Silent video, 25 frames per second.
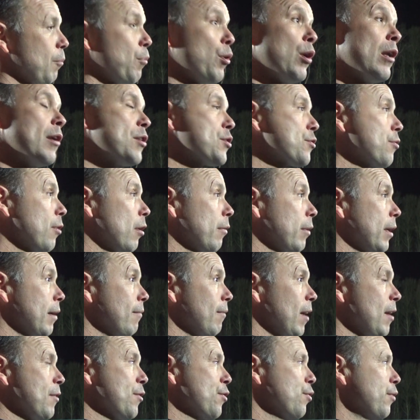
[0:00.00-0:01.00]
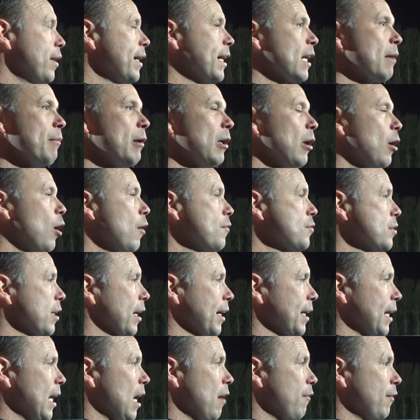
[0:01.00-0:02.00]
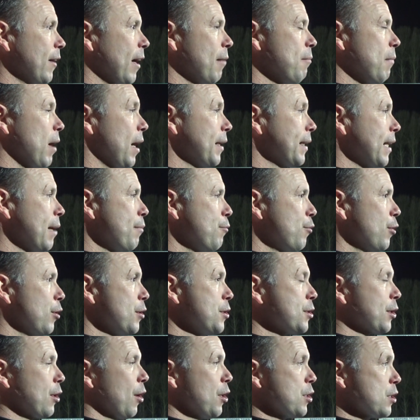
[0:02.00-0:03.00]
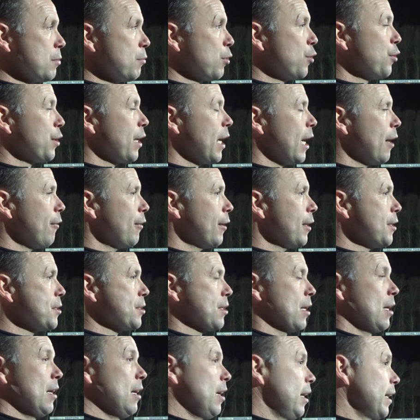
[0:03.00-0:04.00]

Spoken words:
Brilliant strike, wasn't it? He thought he'd come alive second half again, made them runs, got in some good areas.